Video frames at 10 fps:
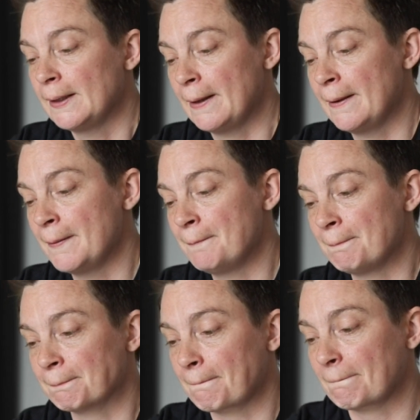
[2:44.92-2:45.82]

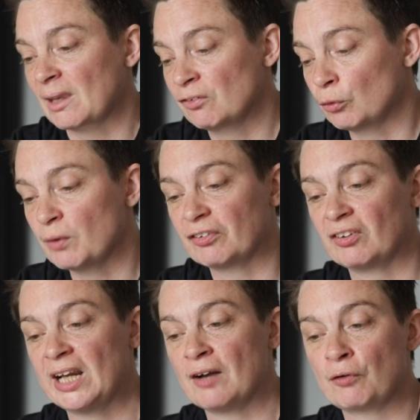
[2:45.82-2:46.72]
So
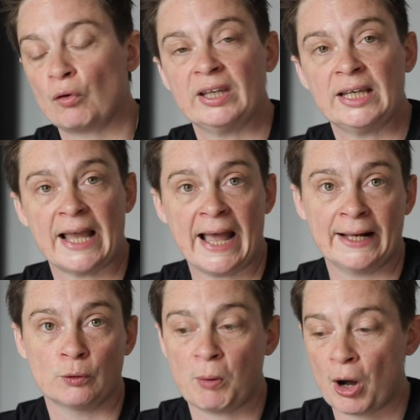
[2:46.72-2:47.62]
obviously I've got the
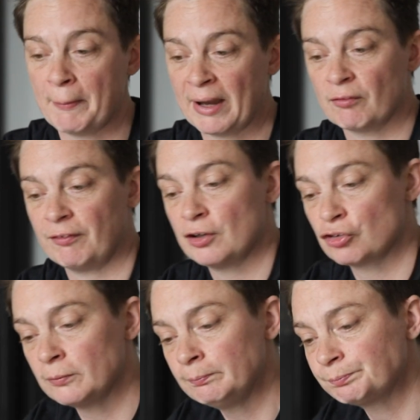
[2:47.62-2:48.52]
handlebar mount
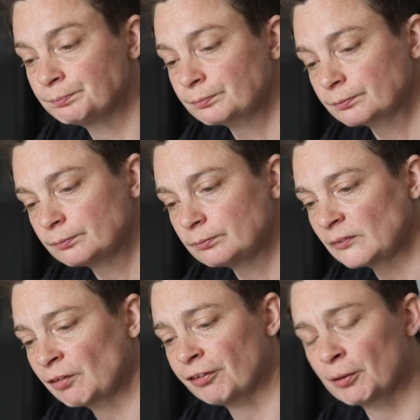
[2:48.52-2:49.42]
version
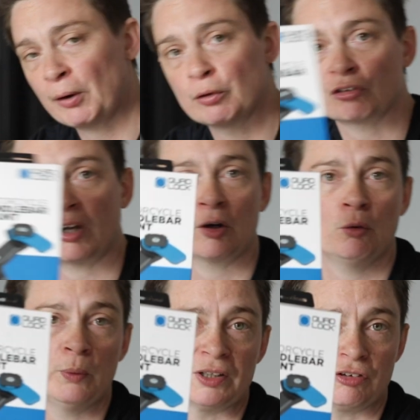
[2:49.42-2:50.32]
for the
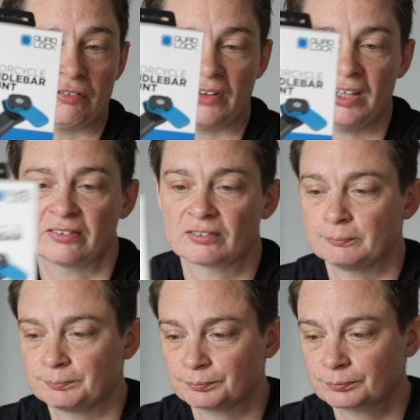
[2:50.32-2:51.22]
motorcycle, which is this.
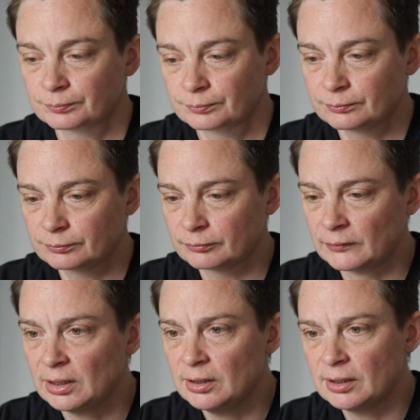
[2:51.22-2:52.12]

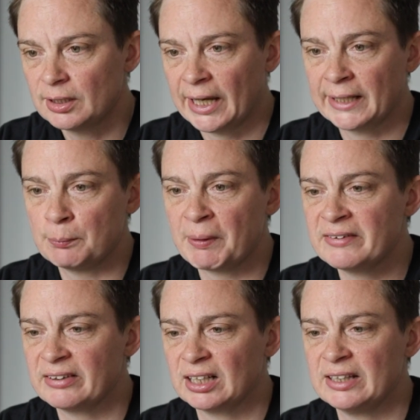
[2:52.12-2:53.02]
And it
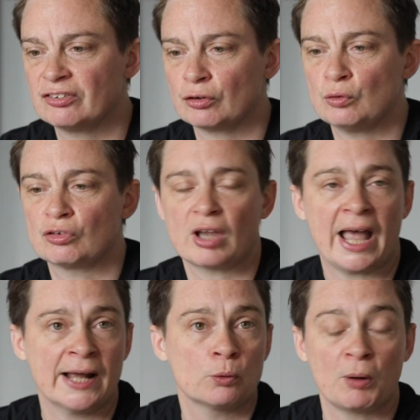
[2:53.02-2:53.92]
basically suits
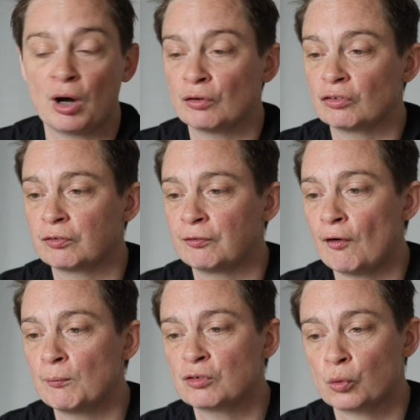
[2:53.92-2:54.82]
handlebars
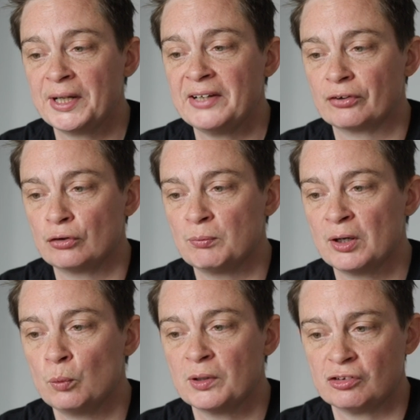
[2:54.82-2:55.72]
from
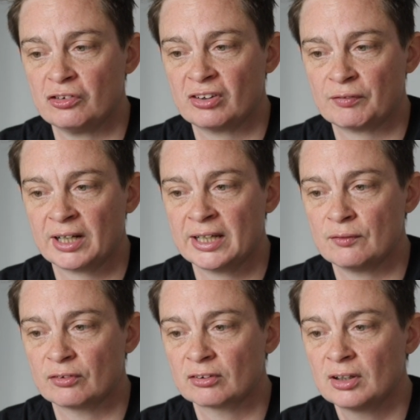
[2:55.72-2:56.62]
22mm, which is
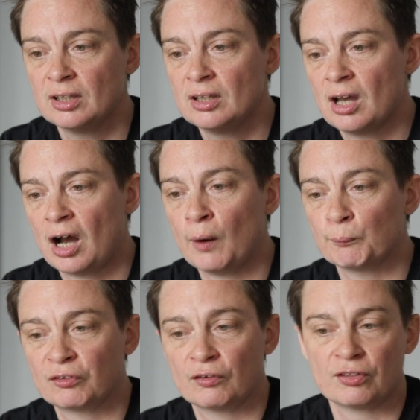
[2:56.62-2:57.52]
7/8,
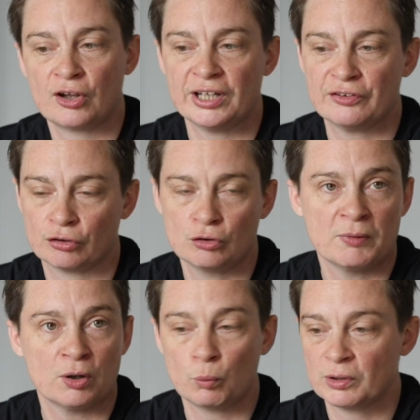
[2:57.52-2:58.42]
up to
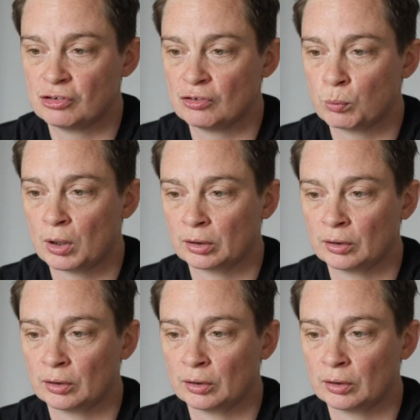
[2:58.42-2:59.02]
32mm, which is 1